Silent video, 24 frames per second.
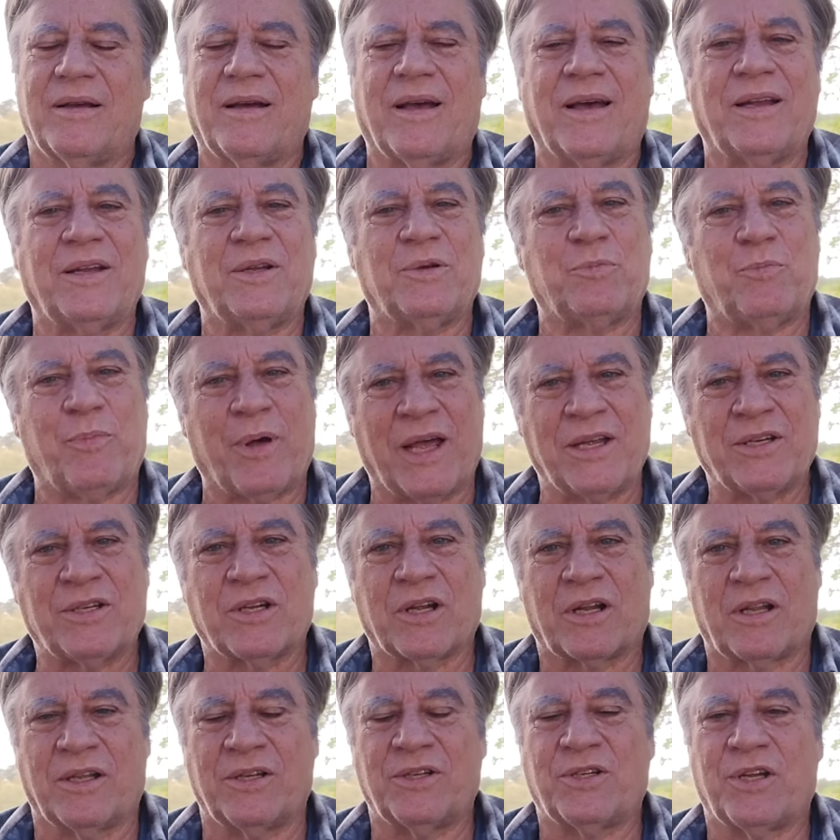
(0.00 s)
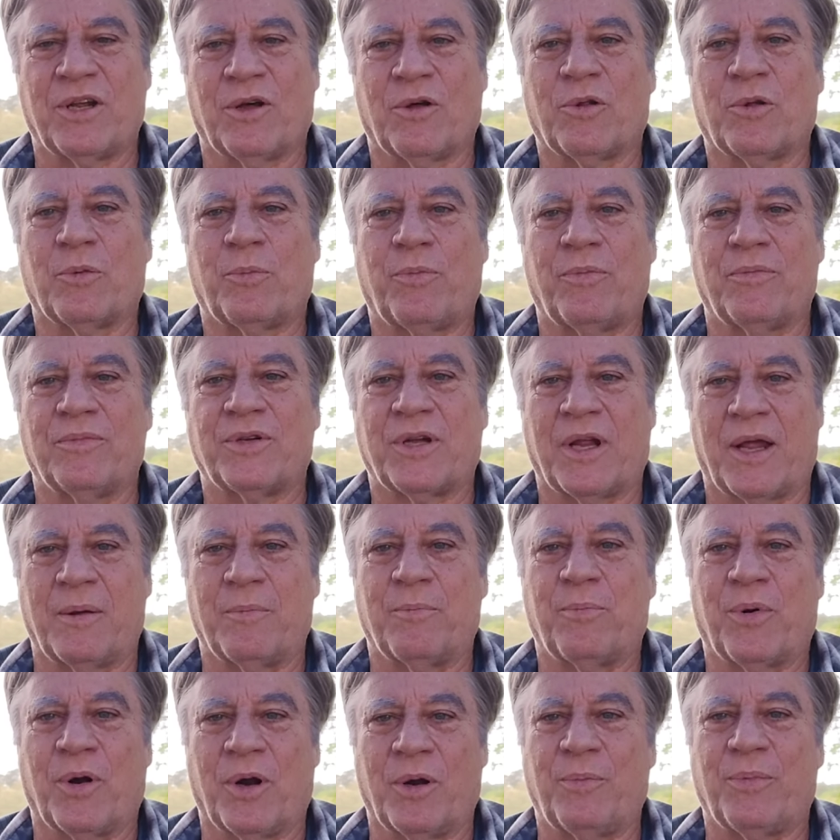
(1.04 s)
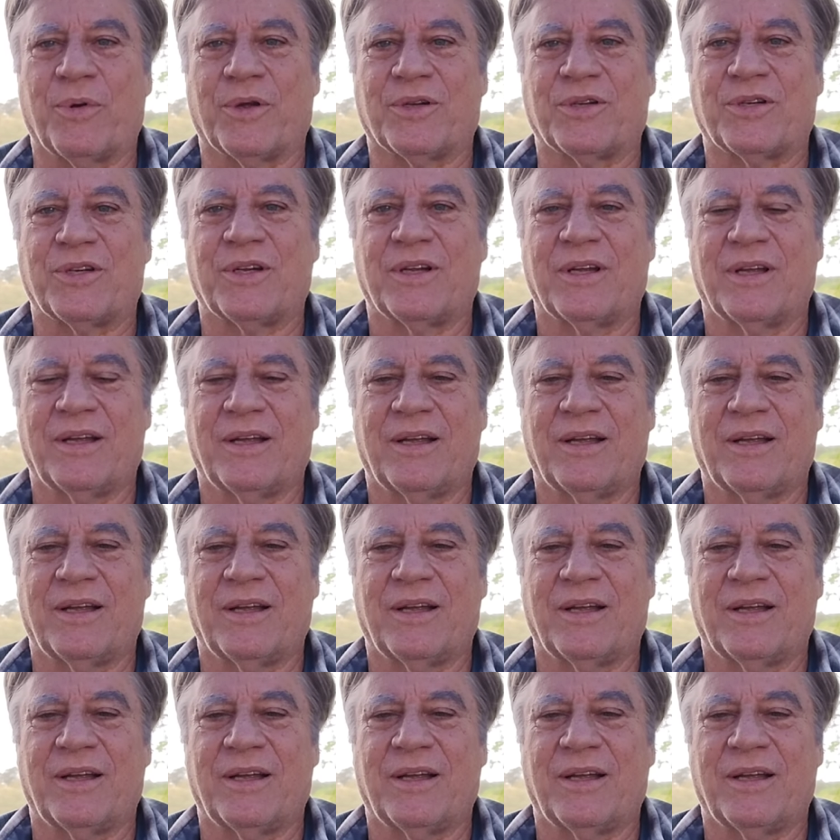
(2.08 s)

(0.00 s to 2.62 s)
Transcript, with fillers: And he's basically still the same purpose.